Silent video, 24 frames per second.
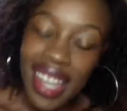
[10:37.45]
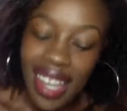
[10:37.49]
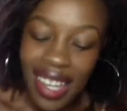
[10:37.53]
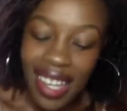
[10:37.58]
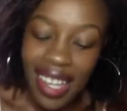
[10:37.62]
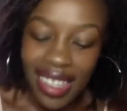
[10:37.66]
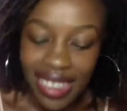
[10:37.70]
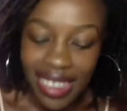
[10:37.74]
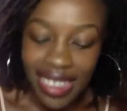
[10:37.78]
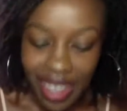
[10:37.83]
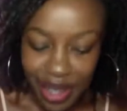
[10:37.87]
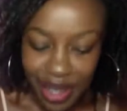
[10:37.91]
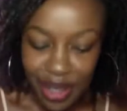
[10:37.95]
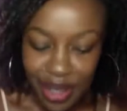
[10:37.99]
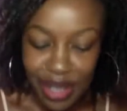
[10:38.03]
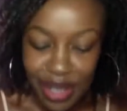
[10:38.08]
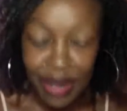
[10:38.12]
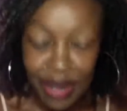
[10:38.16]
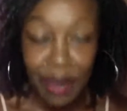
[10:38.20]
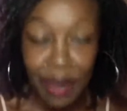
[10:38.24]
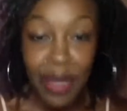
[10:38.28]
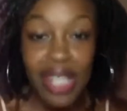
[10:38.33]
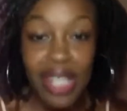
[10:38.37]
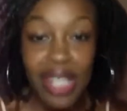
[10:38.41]

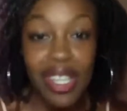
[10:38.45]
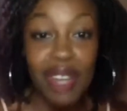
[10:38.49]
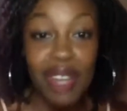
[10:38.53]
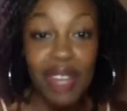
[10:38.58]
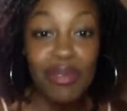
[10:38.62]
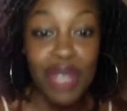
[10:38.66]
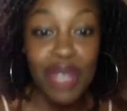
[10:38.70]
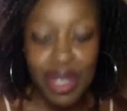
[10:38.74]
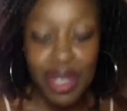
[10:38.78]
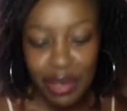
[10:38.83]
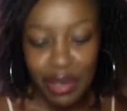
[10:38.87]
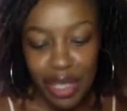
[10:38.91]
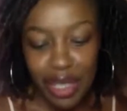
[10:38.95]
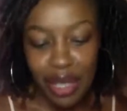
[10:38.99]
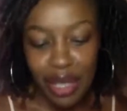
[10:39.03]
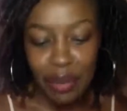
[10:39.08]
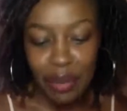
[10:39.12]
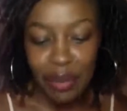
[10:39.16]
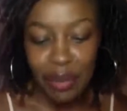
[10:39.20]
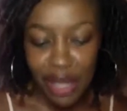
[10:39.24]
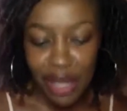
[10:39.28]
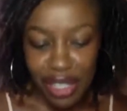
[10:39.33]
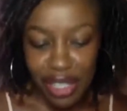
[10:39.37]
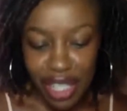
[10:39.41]
Thank you so much. I really,
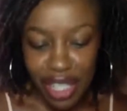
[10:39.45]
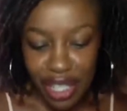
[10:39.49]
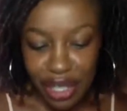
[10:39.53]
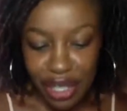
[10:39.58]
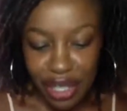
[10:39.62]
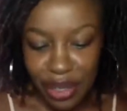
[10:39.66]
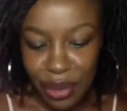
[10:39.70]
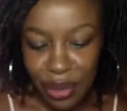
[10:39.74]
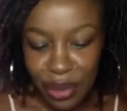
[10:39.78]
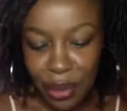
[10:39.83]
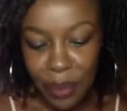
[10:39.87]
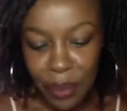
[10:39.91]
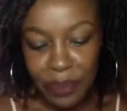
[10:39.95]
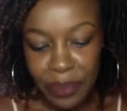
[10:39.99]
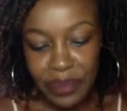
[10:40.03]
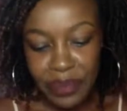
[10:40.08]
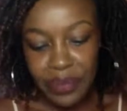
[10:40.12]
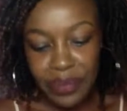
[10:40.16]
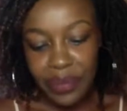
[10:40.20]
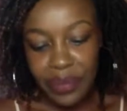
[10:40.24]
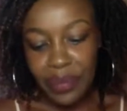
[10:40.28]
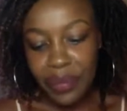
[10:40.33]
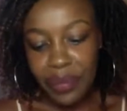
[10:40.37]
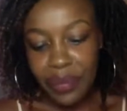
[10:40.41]
really appreciate
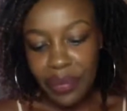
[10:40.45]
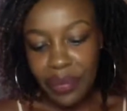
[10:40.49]
you.